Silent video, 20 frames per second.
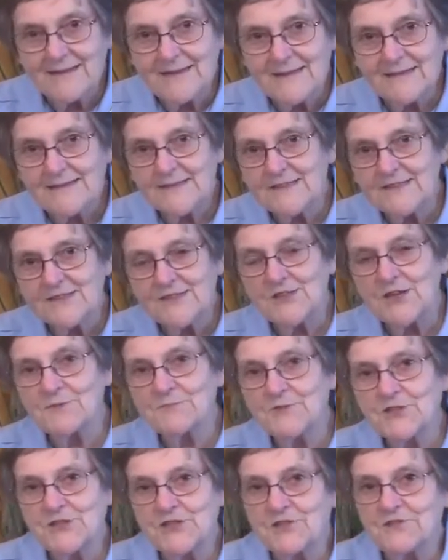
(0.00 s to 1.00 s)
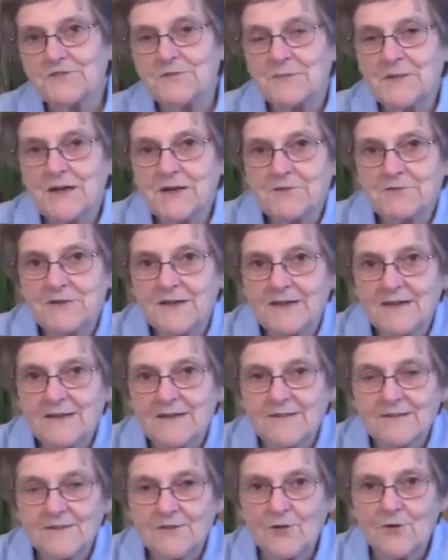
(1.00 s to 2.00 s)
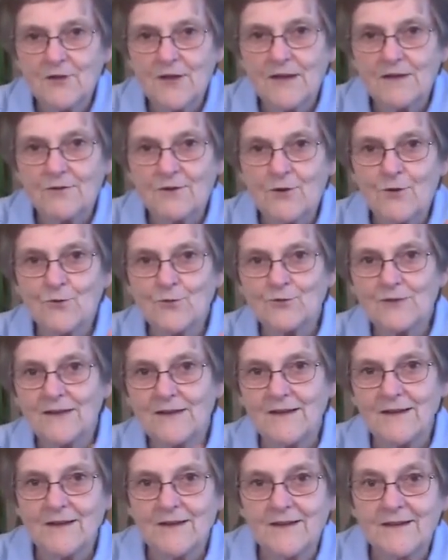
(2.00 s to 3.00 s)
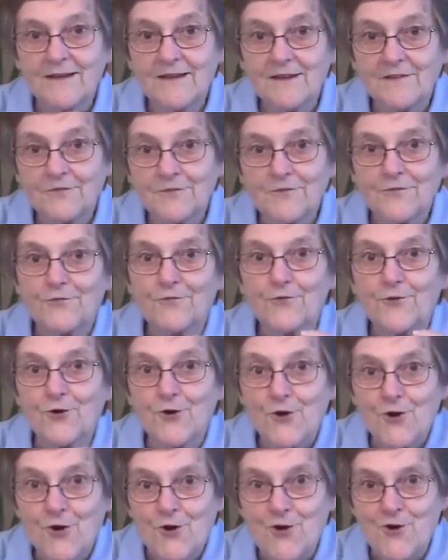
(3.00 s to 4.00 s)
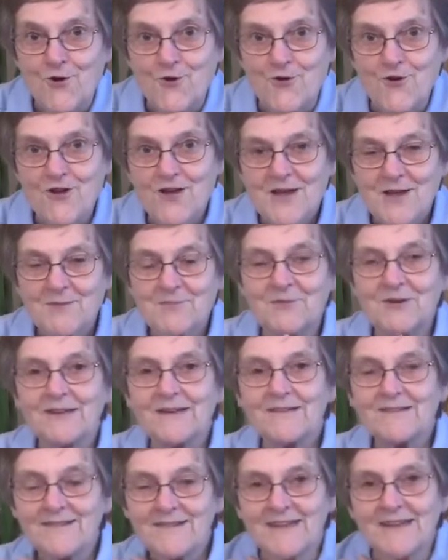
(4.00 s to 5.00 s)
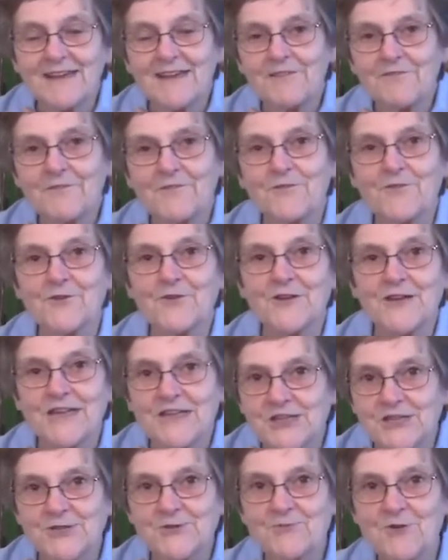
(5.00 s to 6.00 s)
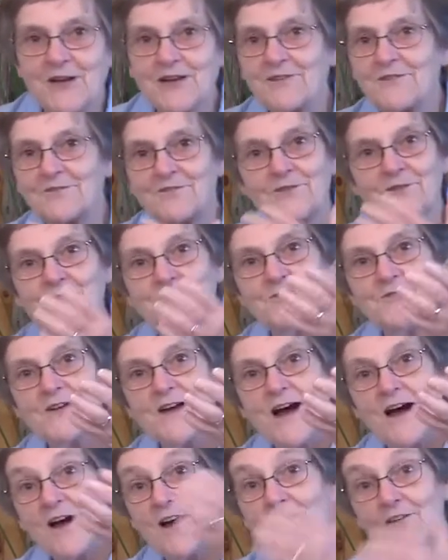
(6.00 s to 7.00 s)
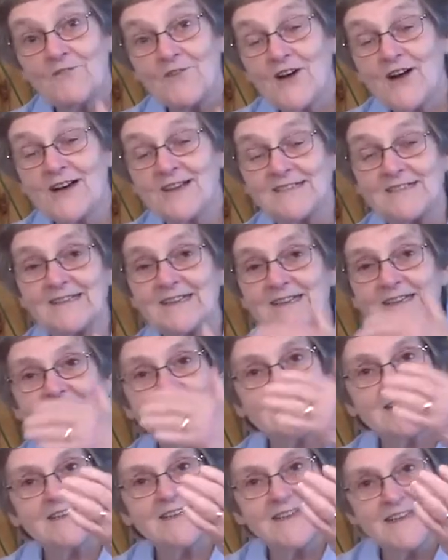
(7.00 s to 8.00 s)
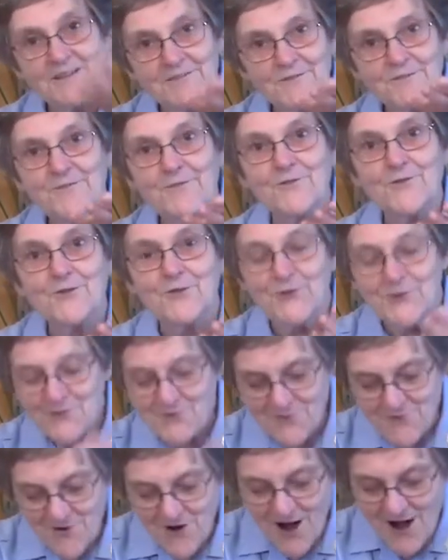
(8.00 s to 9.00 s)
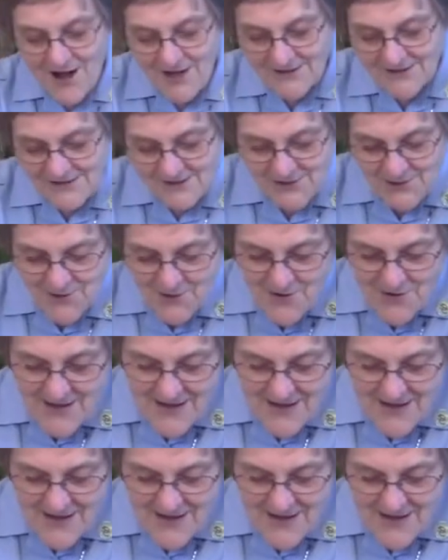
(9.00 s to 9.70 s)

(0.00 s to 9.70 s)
this assumption of Mary is not only a gift for her, but it's a gift for each one of you, of us. It's a gift for you also,